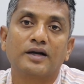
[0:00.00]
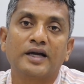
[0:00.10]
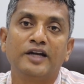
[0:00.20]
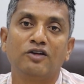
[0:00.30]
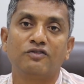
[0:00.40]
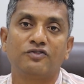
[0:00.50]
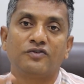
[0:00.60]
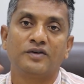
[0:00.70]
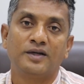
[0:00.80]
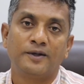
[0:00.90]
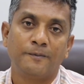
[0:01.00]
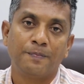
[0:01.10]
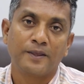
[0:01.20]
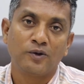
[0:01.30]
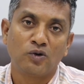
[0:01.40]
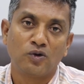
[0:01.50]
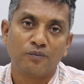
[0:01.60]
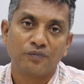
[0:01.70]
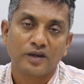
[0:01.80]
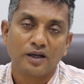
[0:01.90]
kind of
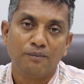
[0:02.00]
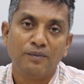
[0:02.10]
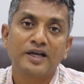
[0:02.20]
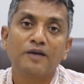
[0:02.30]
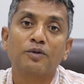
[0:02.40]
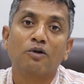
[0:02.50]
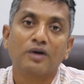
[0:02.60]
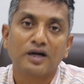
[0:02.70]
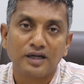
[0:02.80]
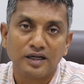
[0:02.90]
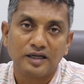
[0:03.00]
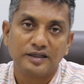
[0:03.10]
make a propaganda